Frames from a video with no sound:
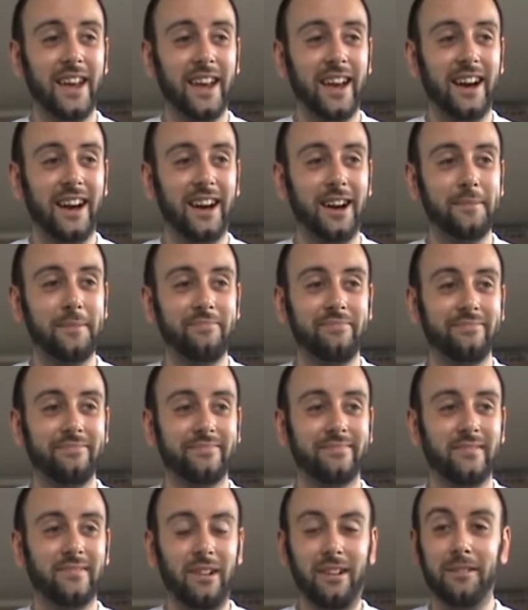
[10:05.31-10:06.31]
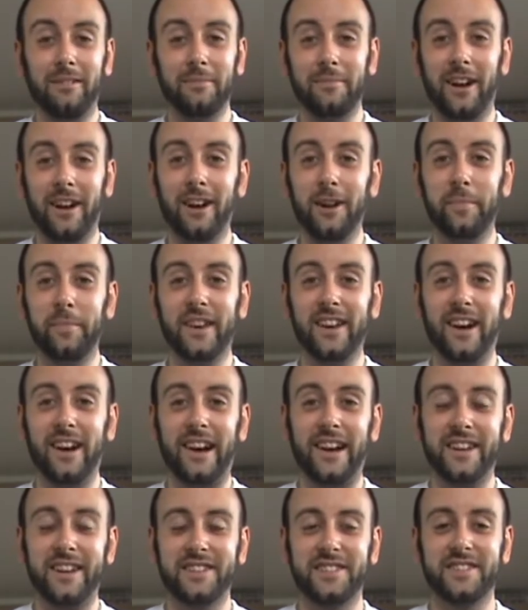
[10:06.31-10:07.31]
Well, I hope you
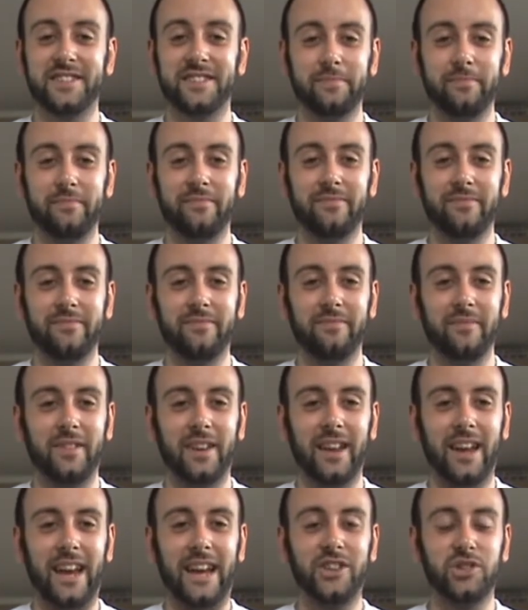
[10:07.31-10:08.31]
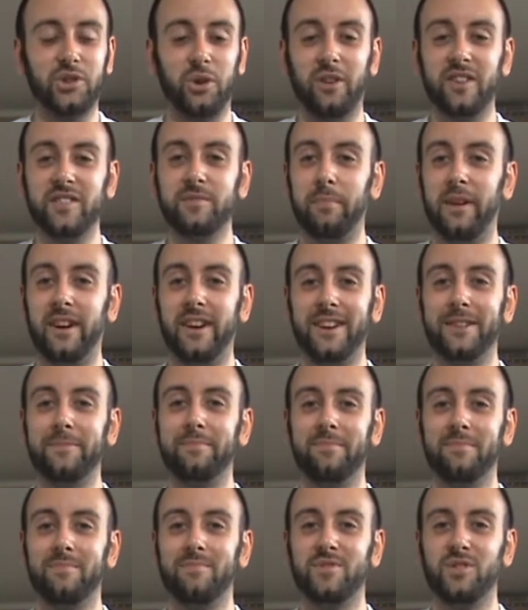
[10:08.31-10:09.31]
guys enjoyed my
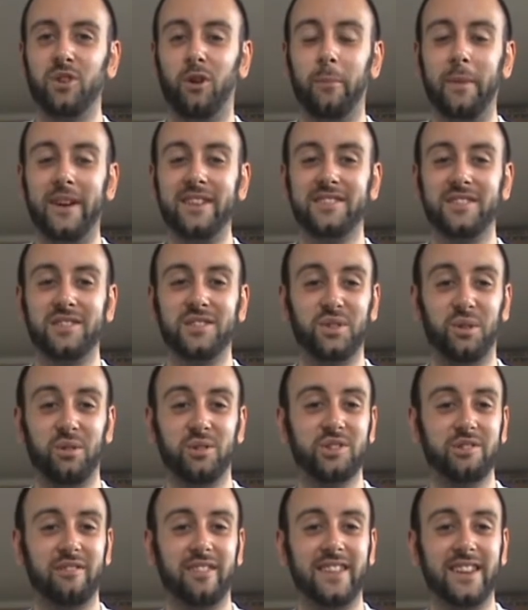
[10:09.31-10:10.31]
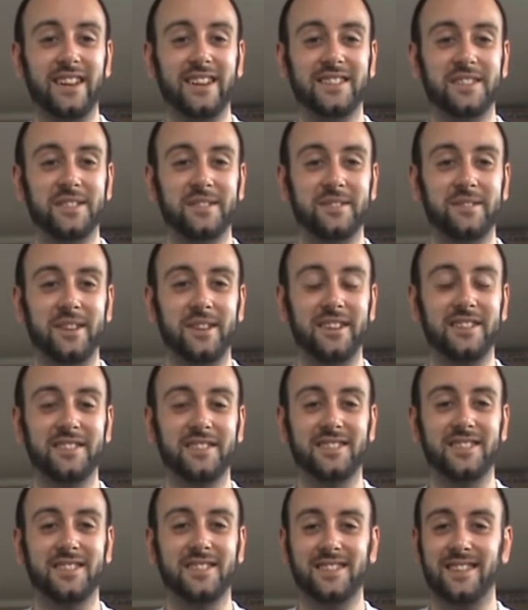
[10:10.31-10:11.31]
torment and torture in this,
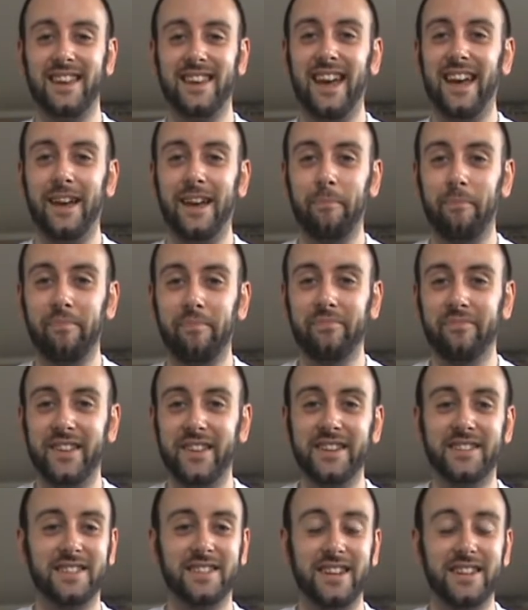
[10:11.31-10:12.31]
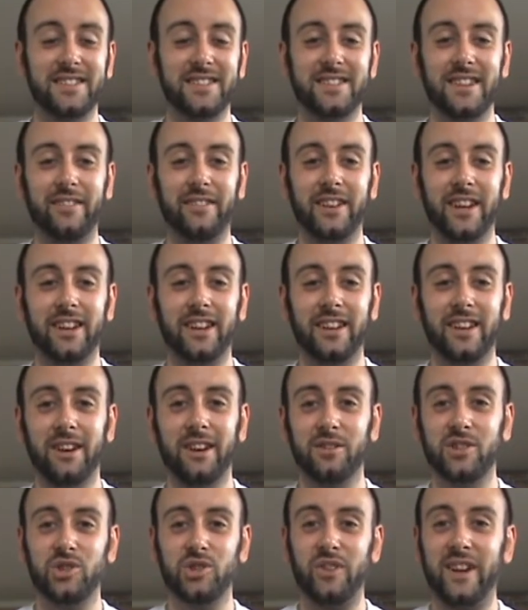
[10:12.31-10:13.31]
because, yeah, this is definitely going to go
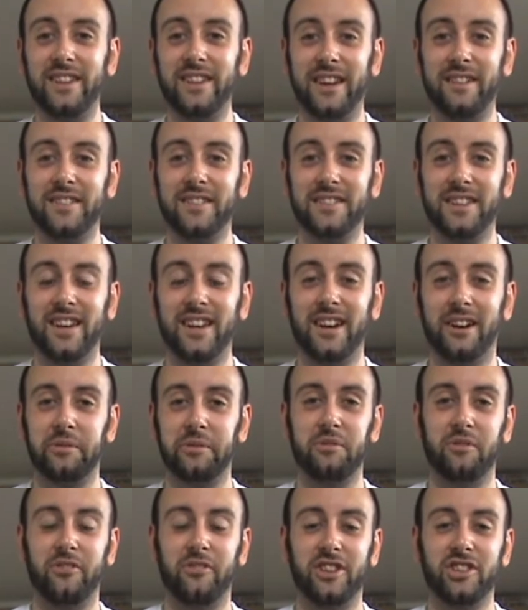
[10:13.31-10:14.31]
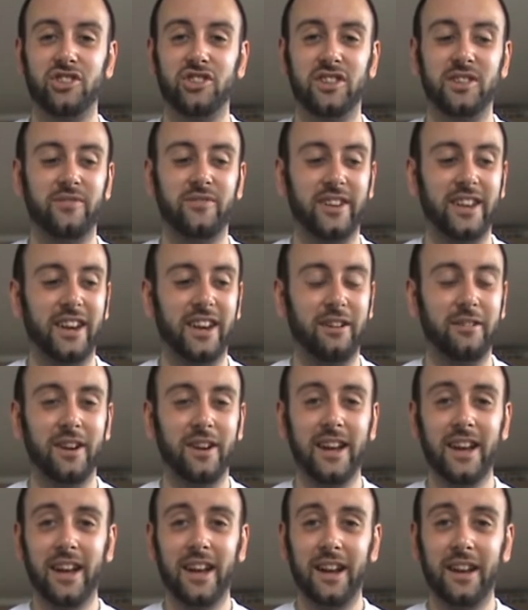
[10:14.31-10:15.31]
straight down the sink after I finish this video.
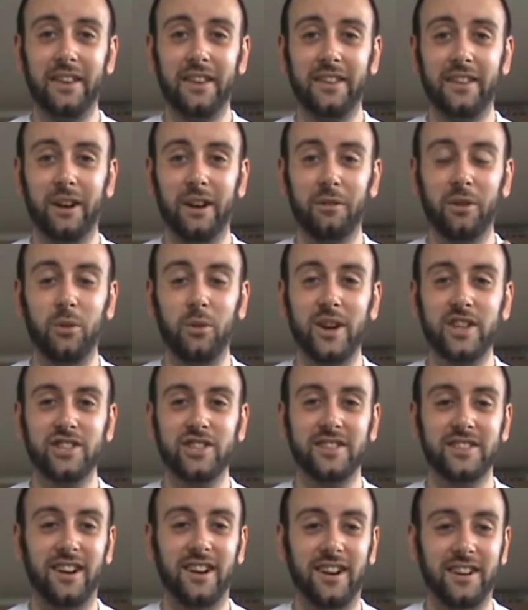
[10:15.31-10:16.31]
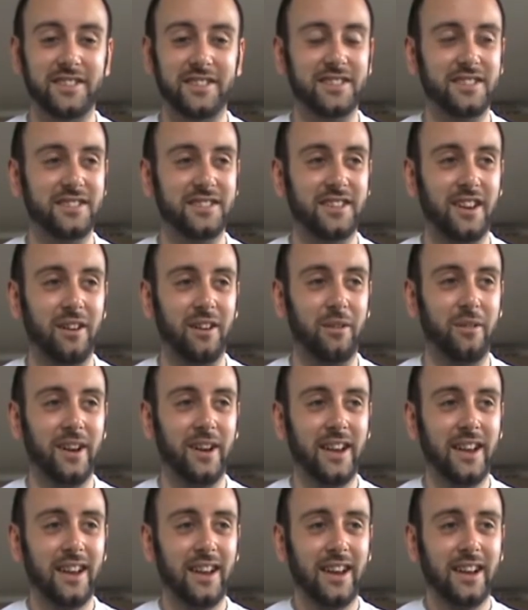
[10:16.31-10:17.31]
No questions asked. So,
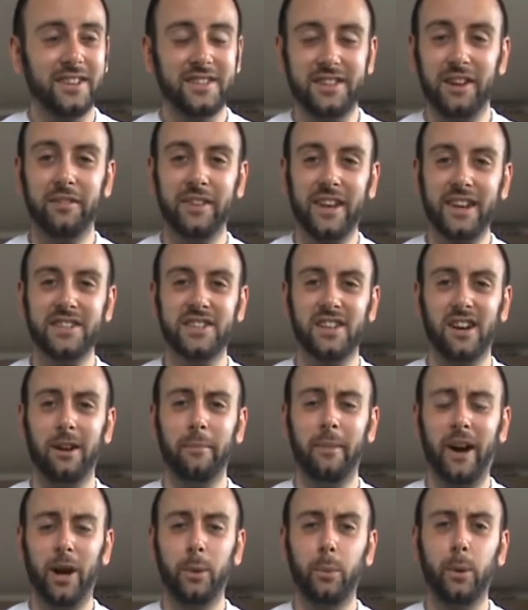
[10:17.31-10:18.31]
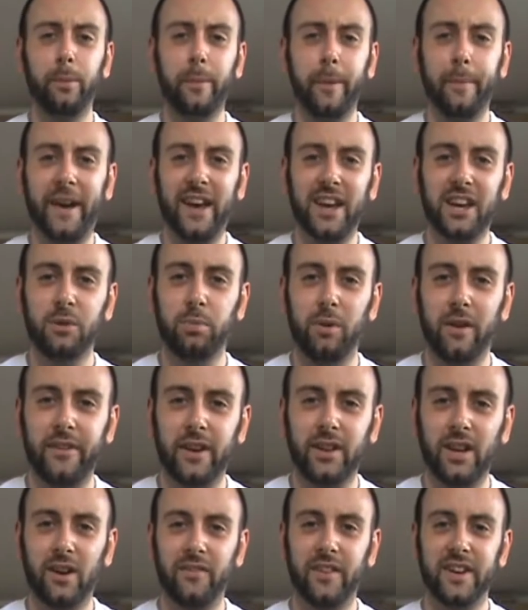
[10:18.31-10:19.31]
until next time, I will be back with
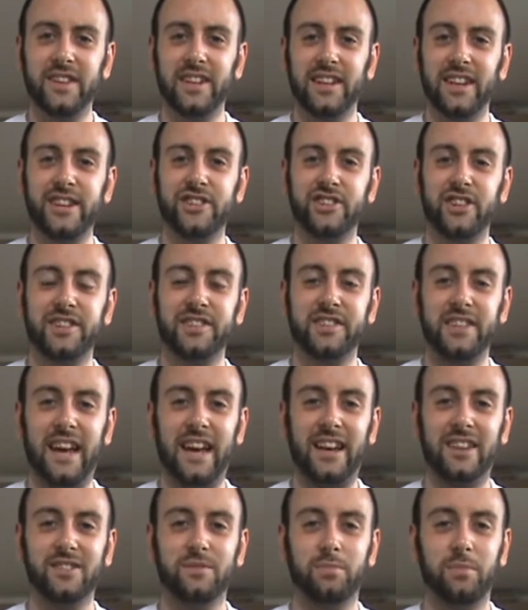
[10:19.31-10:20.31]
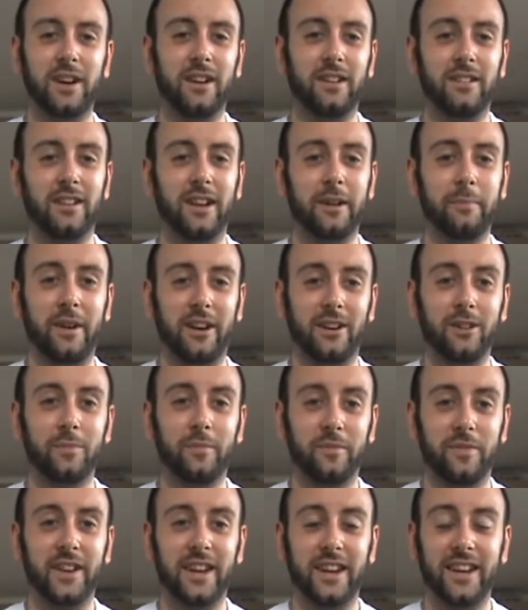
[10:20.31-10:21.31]
another delicious and, well, I'm
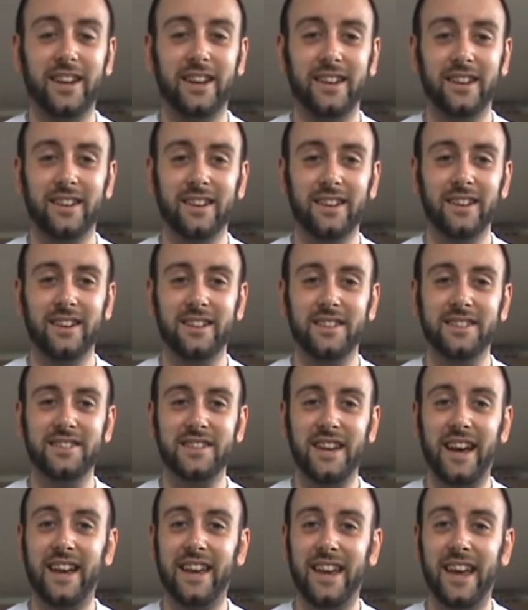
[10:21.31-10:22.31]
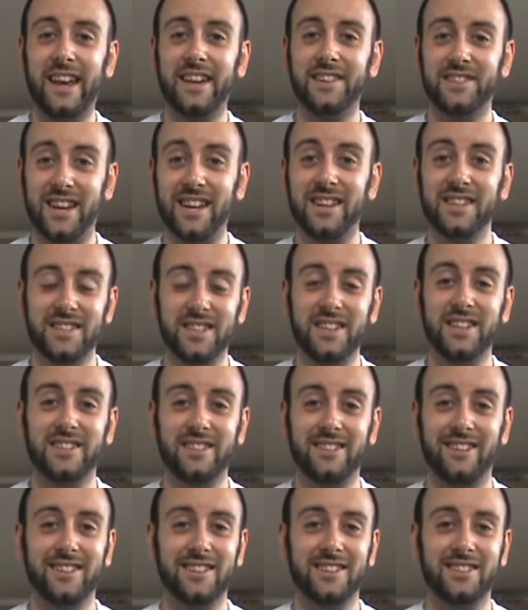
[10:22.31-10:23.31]
hopefully going to say a tasty
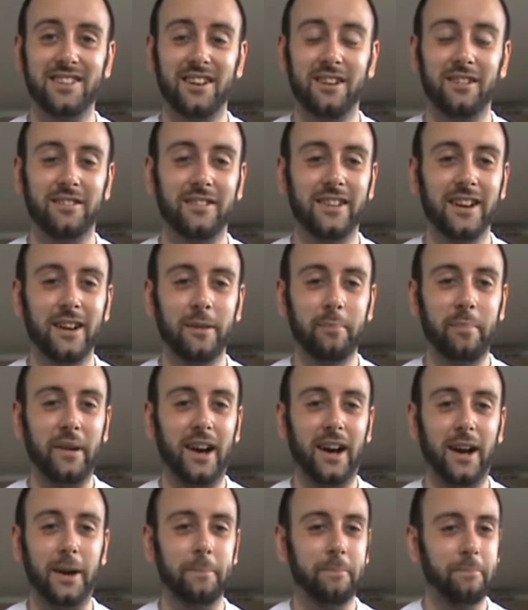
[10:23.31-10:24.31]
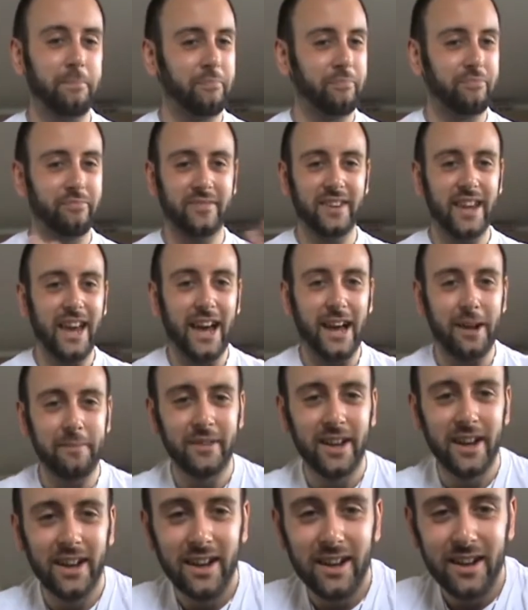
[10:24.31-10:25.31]
cider soon. But, yeah,
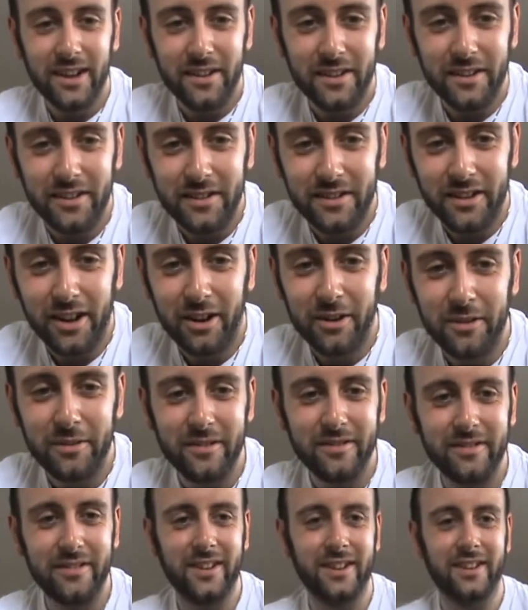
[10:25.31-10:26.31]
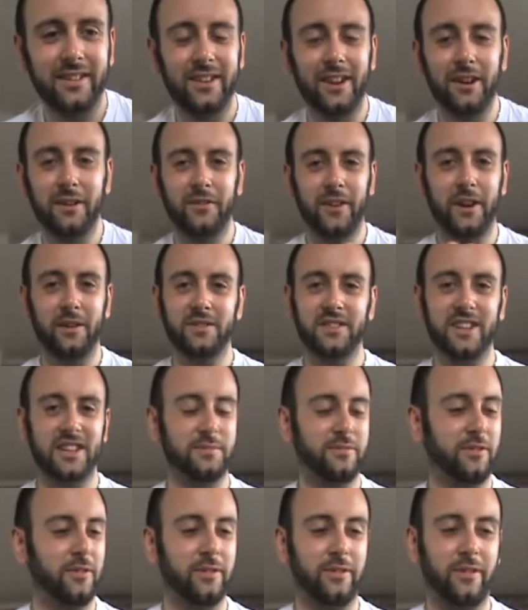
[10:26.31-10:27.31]
no final taste,
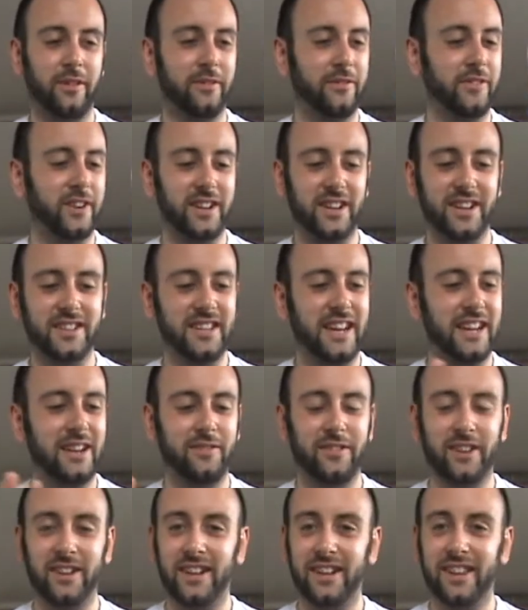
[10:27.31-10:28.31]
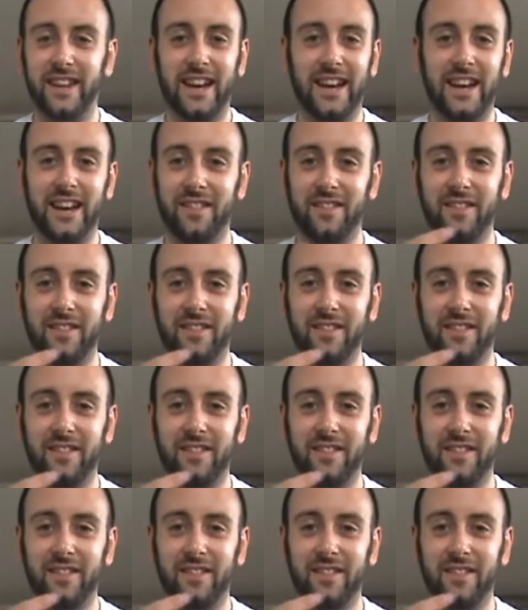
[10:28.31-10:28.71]
fourth final verdict, anything like that.